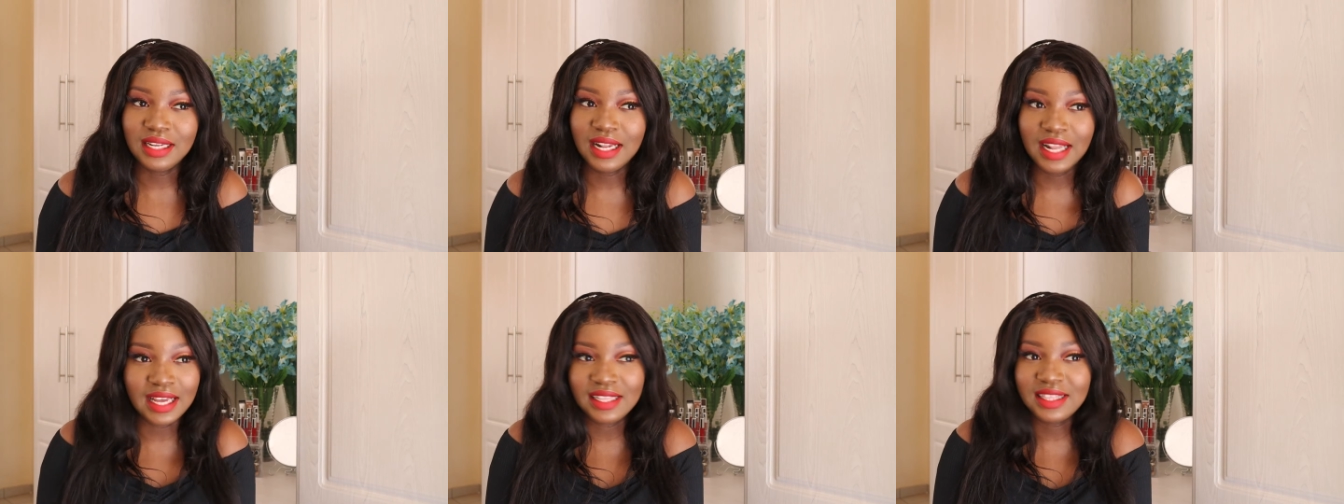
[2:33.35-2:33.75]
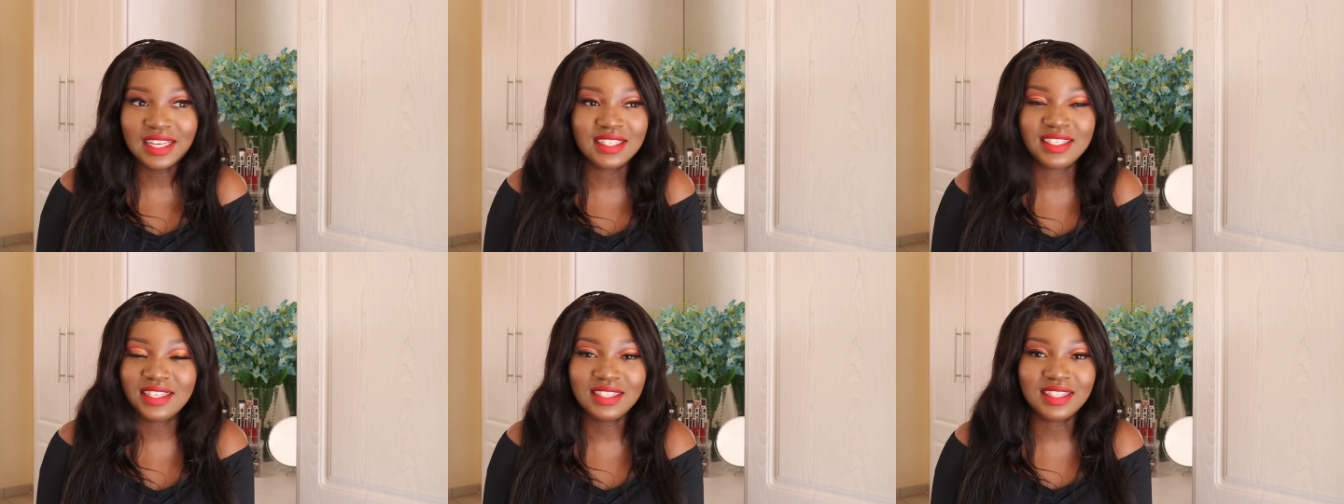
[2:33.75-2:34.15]
Like
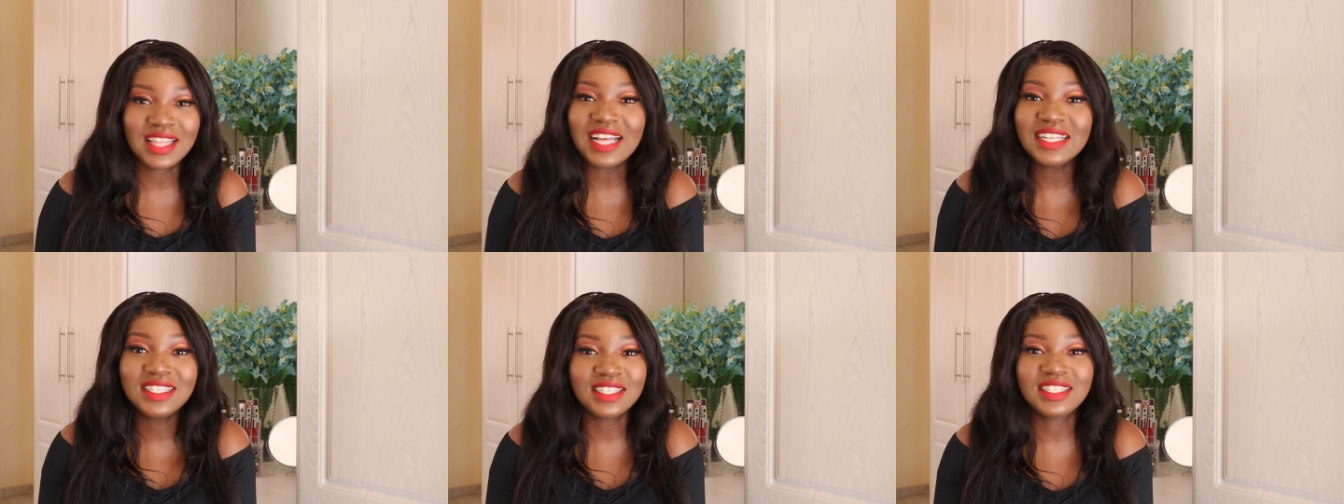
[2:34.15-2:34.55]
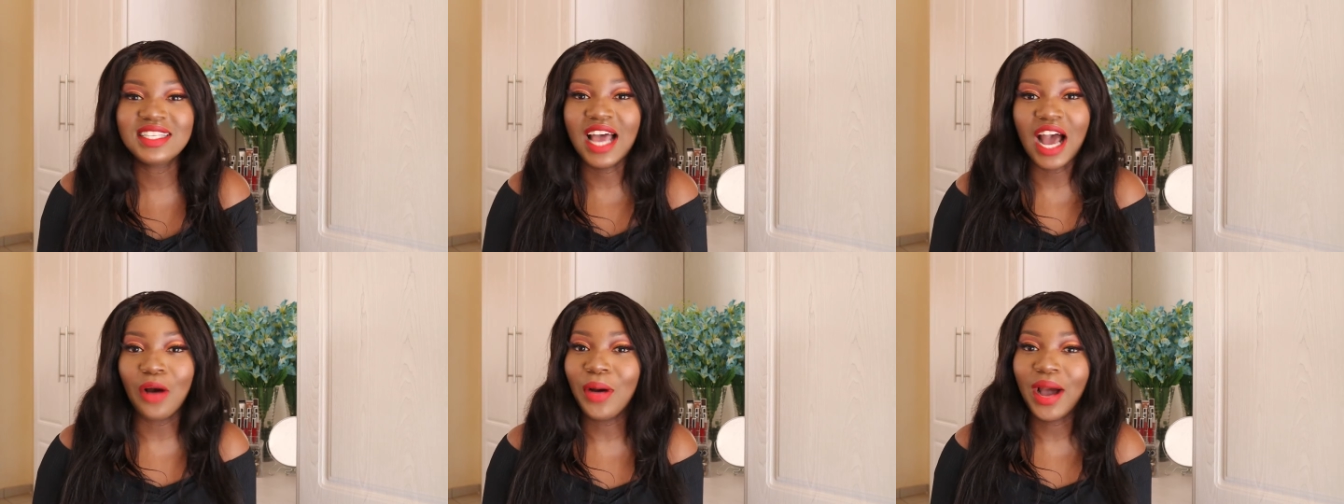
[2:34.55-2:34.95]
that's just, that's just
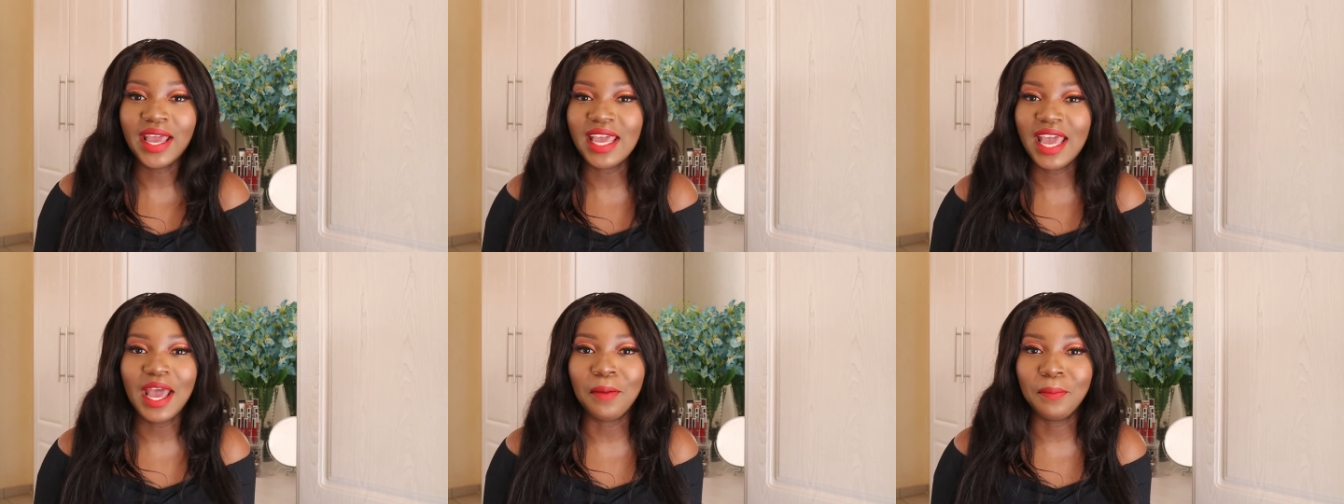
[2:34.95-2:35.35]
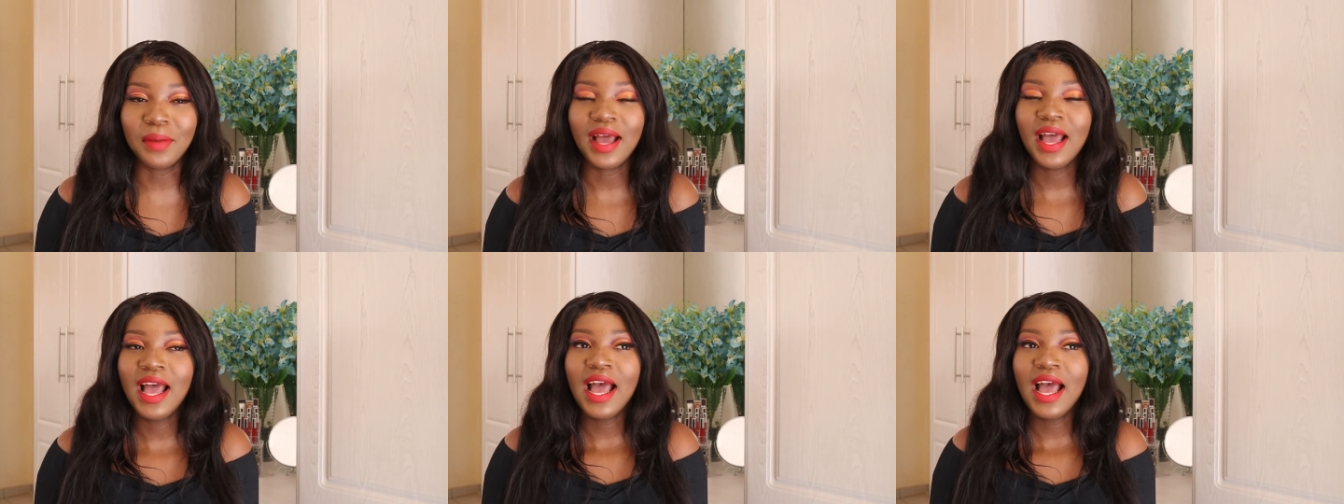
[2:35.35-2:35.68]
how I am.